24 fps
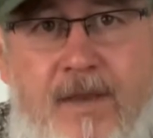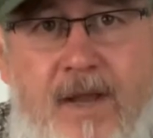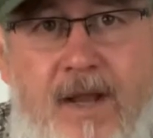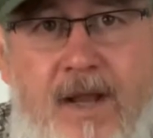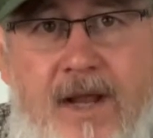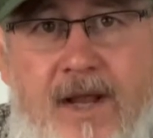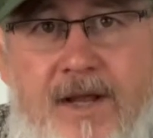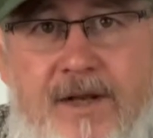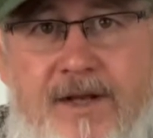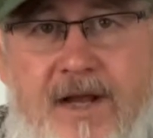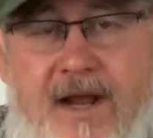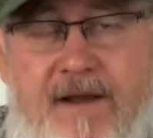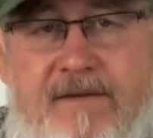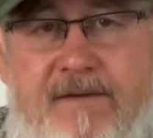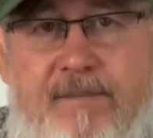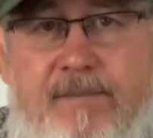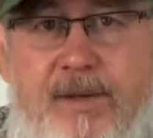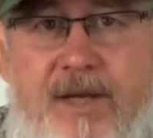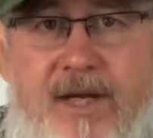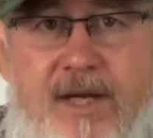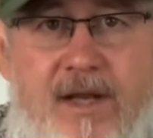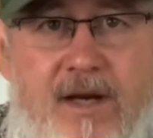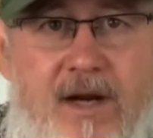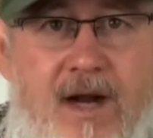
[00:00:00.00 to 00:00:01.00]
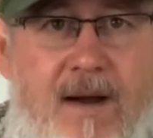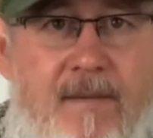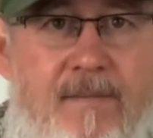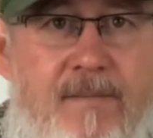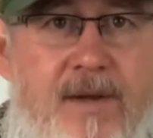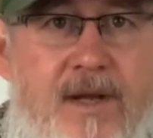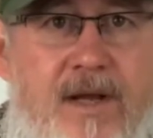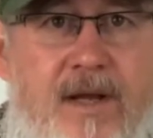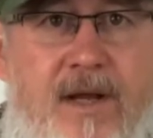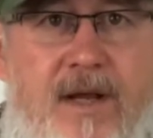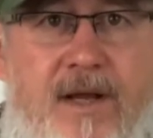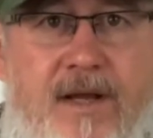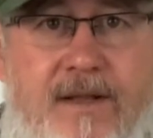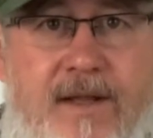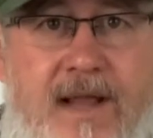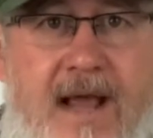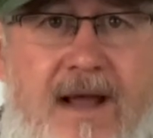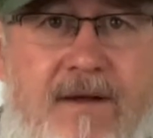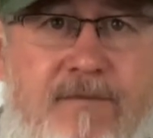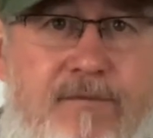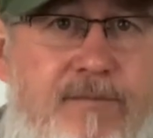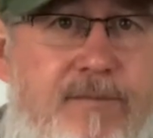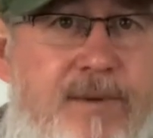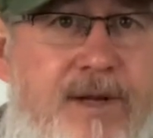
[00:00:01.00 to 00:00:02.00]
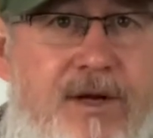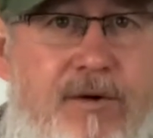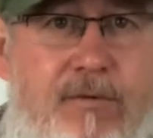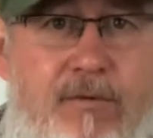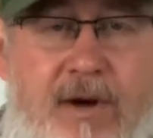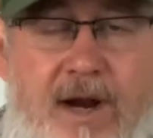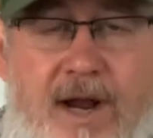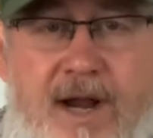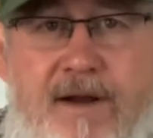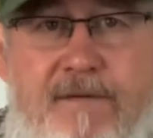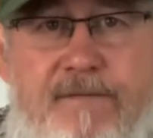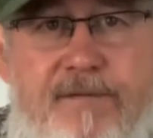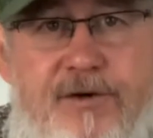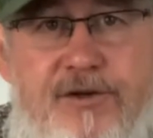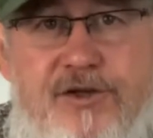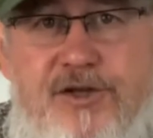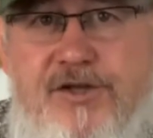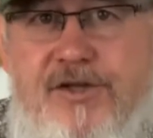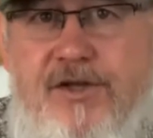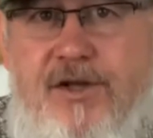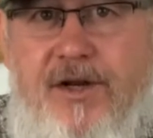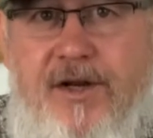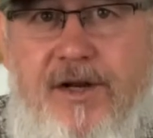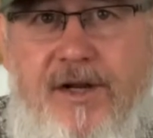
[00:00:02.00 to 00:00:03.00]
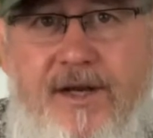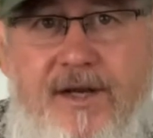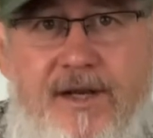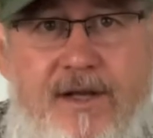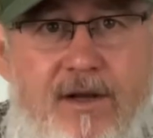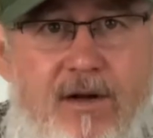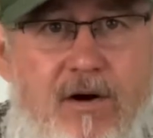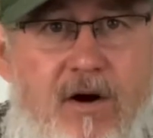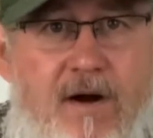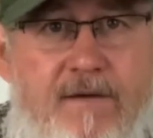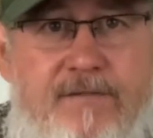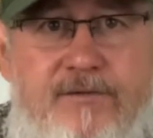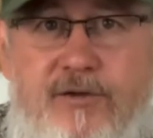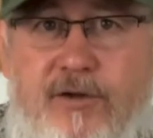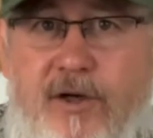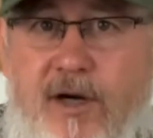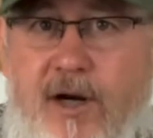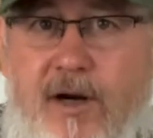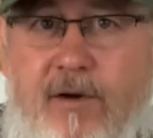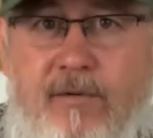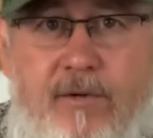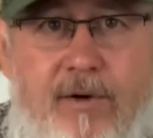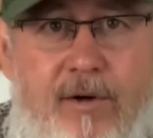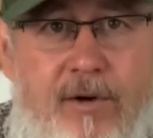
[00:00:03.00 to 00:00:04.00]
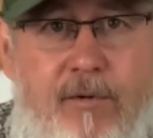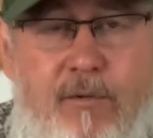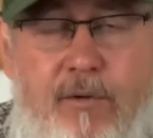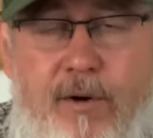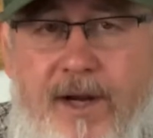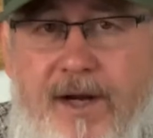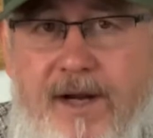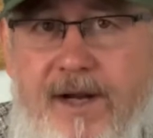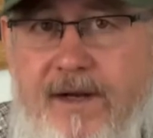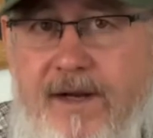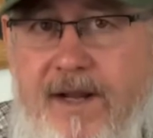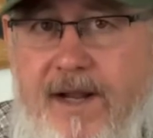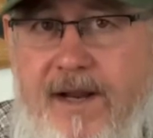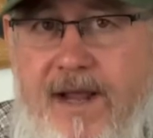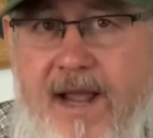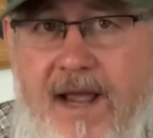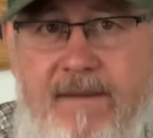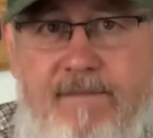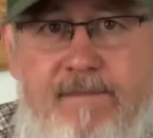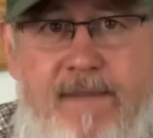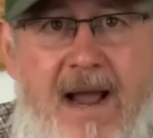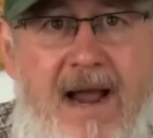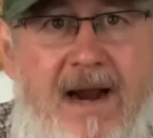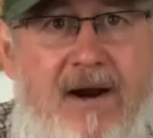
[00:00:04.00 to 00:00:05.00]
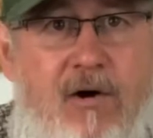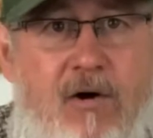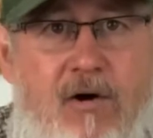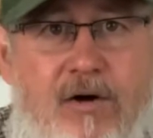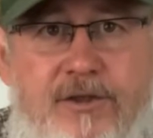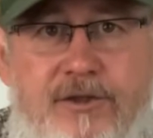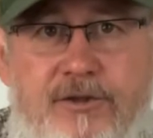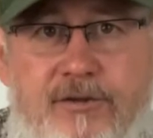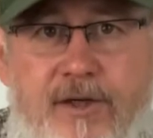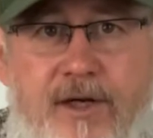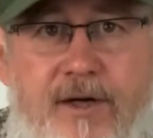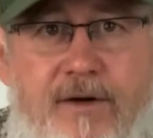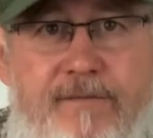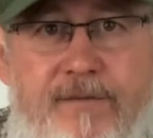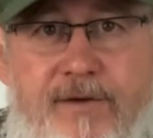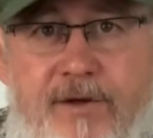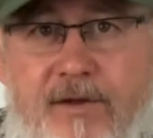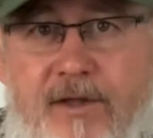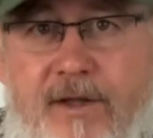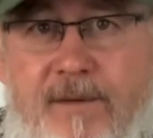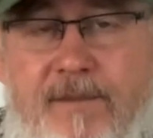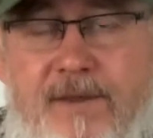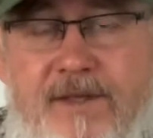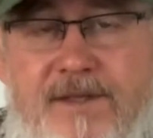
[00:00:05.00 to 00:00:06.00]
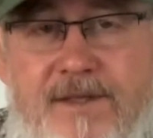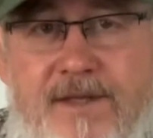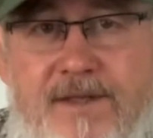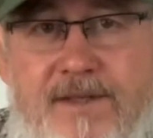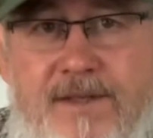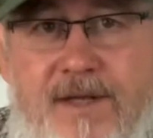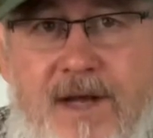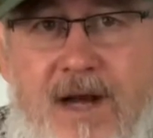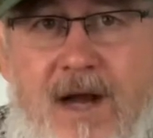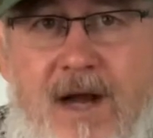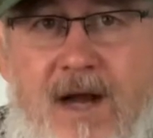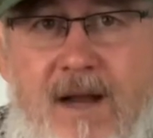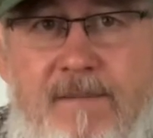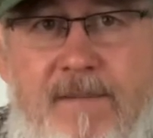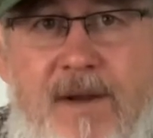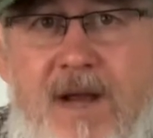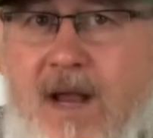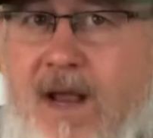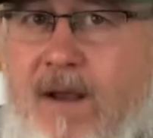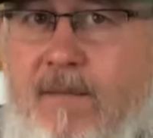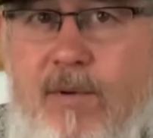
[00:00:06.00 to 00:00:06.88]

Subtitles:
and you have to pick it up. And that would be great if you're just going to get off trail real quick and then head back on trail if you're limited time.